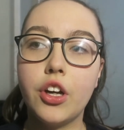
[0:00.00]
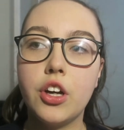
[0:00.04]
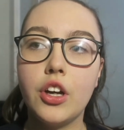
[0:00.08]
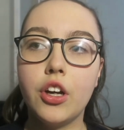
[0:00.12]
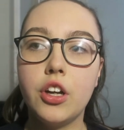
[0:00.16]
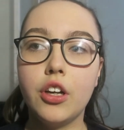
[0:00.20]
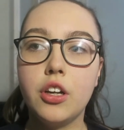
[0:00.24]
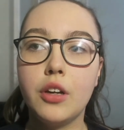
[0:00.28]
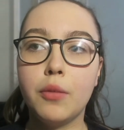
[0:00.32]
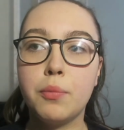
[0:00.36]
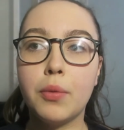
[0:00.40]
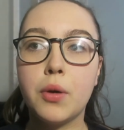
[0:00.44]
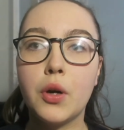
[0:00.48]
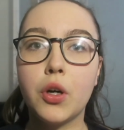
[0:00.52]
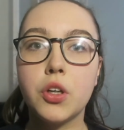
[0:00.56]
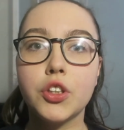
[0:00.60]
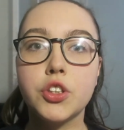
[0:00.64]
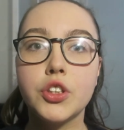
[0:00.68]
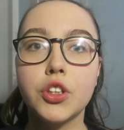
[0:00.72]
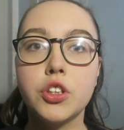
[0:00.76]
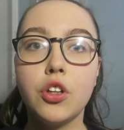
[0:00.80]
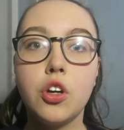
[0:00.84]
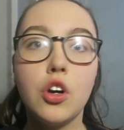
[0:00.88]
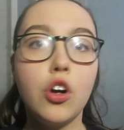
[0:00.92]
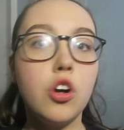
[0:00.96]
an
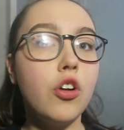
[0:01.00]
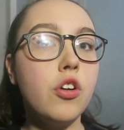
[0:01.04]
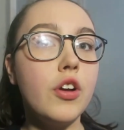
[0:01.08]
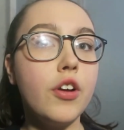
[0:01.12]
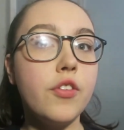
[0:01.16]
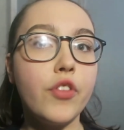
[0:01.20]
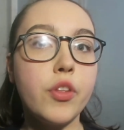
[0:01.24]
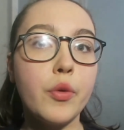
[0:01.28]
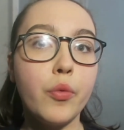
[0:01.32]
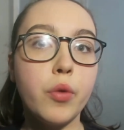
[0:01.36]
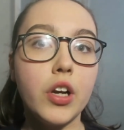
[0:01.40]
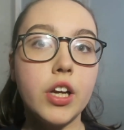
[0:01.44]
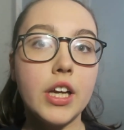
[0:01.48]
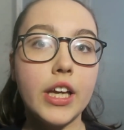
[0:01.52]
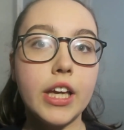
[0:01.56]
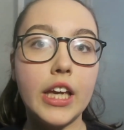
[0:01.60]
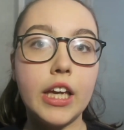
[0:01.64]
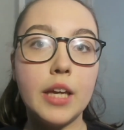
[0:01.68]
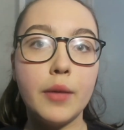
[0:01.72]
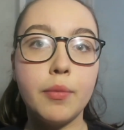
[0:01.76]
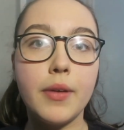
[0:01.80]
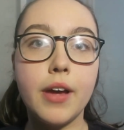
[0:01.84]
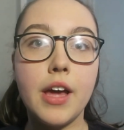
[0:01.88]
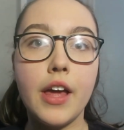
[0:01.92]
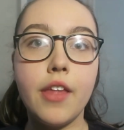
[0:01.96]
abortion or if they want to
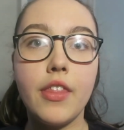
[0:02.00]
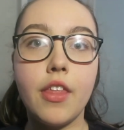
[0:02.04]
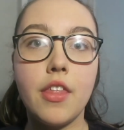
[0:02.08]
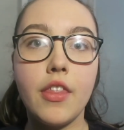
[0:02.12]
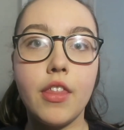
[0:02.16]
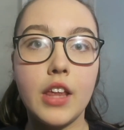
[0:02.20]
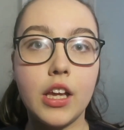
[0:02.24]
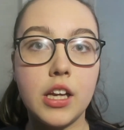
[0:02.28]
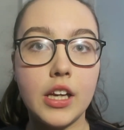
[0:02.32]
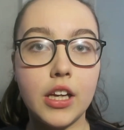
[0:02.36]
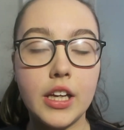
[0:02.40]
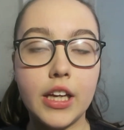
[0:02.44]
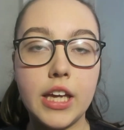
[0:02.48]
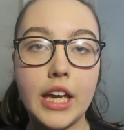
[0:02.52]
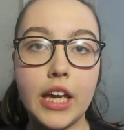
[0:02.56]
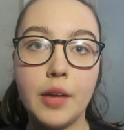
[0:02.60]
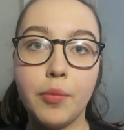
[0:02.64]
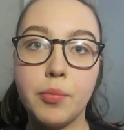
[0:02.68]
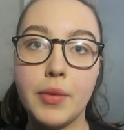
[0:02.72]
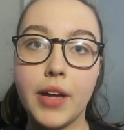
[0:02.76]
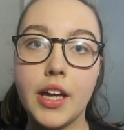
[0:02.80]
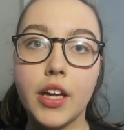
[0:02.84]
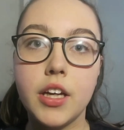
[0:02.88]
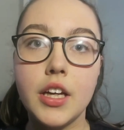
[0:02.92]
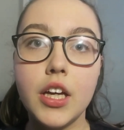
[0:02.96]
keep it then they can
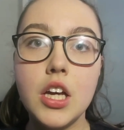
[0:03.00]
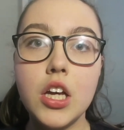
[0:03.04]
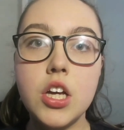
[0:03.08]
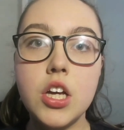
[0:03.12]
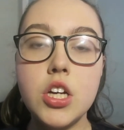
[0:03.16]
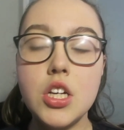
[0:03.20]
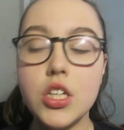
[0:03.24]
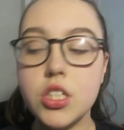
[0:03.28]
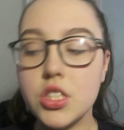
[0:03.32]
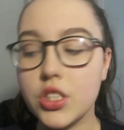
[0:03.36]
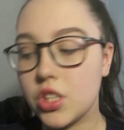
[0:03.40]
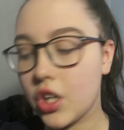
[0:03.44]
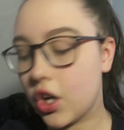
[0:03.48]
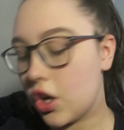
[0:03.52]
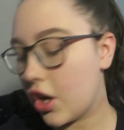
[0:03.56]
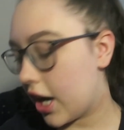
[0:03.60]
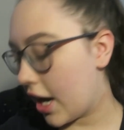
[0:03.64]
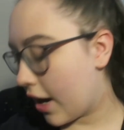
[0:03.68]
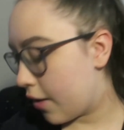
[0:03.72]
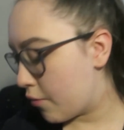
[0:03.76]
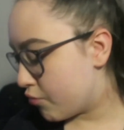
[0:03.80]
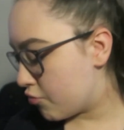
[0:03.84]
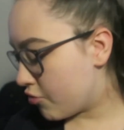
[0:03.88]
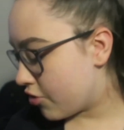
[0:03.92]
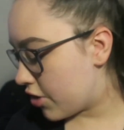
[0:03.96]
keep it so
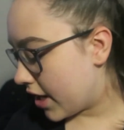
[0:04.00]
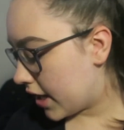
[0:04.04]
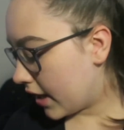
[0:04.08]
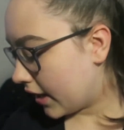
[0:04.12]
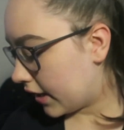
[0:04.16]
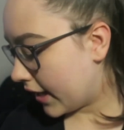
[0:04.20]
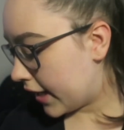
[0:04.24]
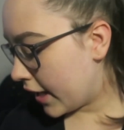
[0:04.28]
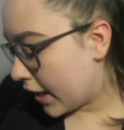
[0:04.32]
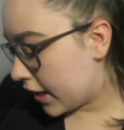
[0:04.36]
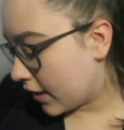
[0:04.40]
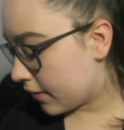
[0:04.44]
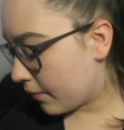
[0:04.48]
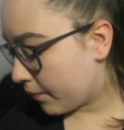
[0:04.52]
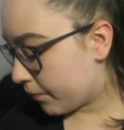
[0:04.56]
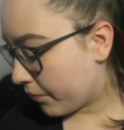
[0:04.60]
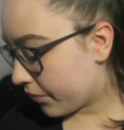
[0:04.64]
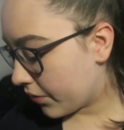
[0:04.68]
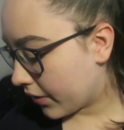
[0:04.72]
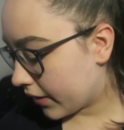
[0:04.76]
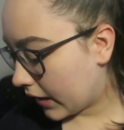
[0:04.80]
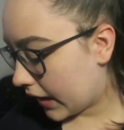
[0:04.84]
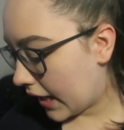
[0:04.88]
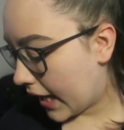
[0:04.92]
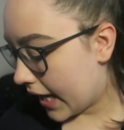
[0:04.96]
I'm really
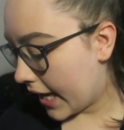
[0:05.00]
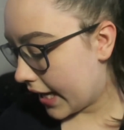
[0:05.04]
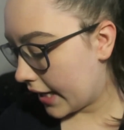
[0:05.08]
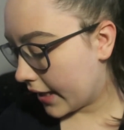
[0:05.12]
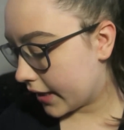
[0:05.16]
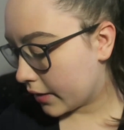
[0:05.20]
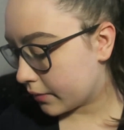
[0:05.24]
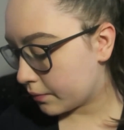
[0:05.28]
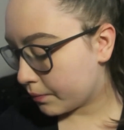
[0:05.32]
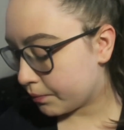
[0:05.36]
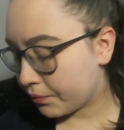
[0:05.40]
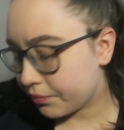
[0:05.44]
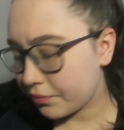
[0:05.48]
like